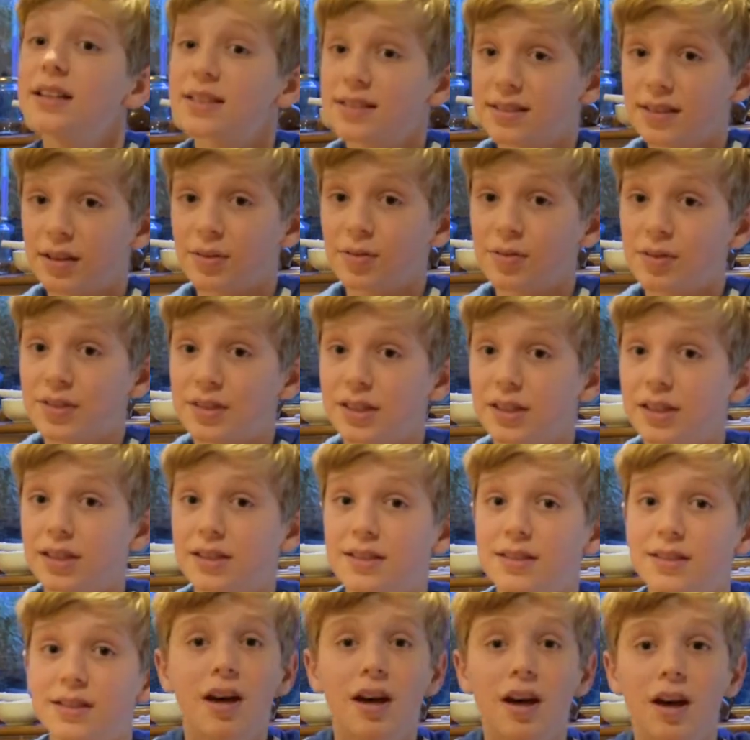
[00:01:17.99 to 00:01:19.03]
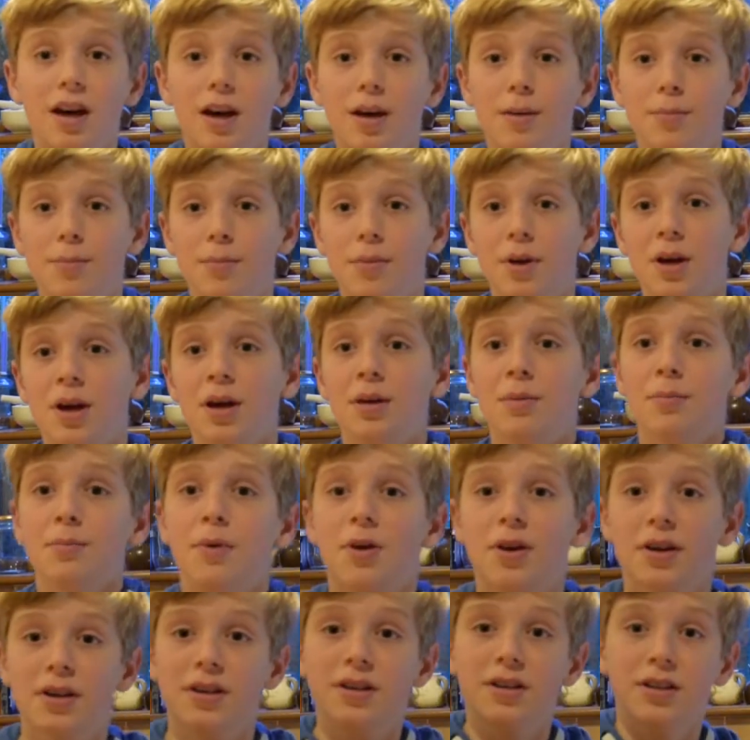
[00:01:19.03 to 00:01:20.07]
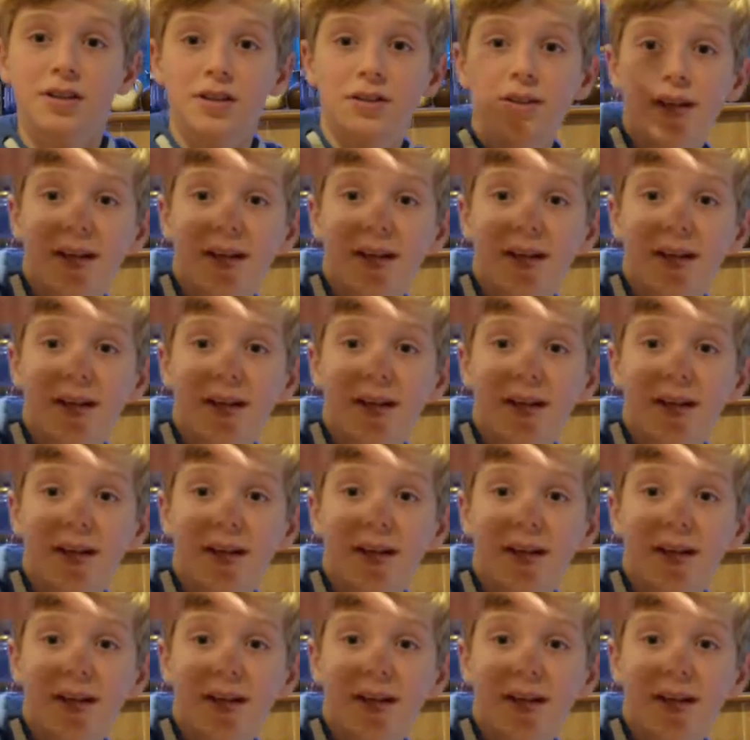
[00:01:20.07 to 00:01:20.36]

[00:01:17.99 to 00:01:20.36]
Celsius. And Mike, can you